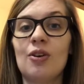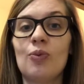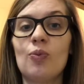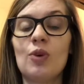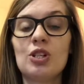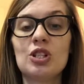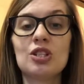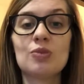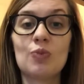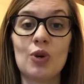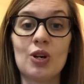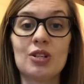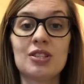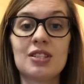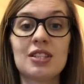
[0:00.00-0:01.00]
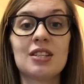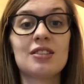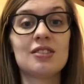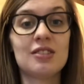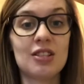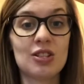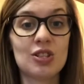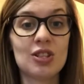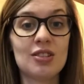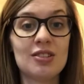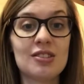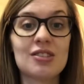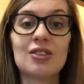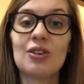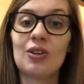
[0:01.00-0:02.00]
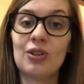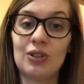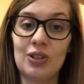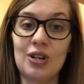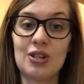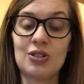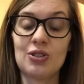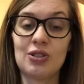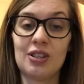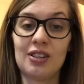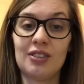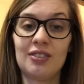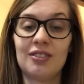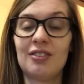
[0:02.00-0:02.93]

which is worse, dishes or laundry?